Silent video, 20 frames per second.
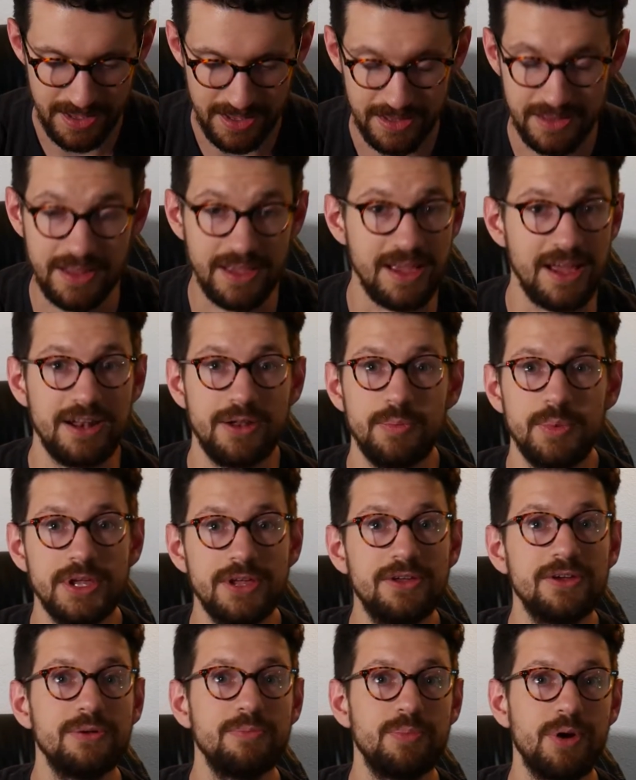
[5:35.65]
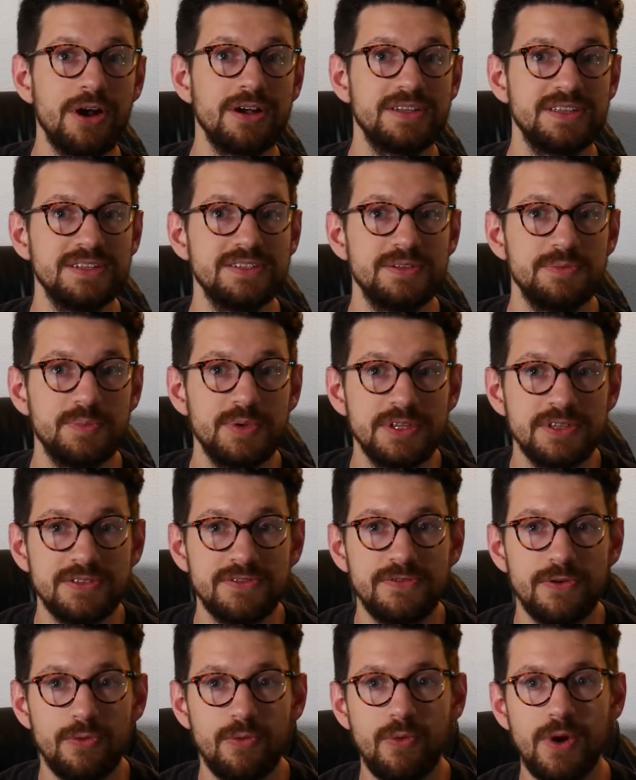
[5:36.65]
and they had to be good participants
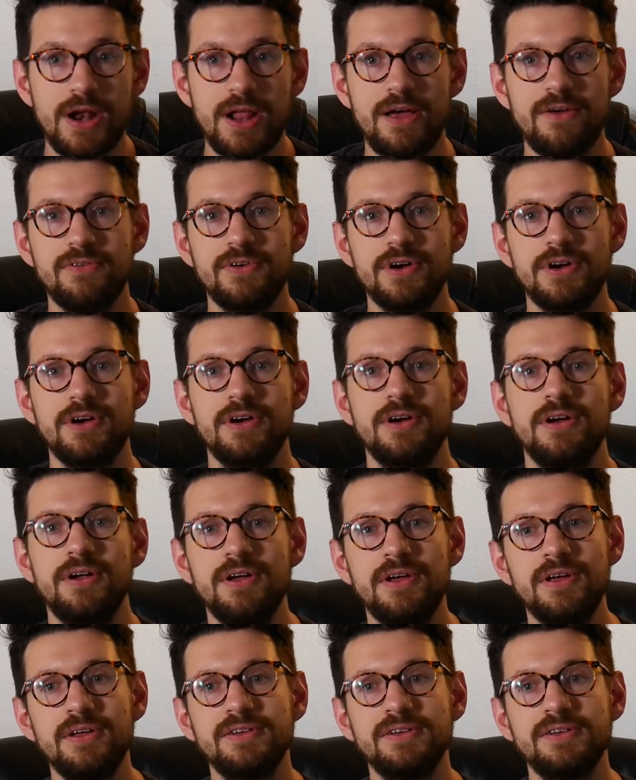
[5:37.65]
for whatever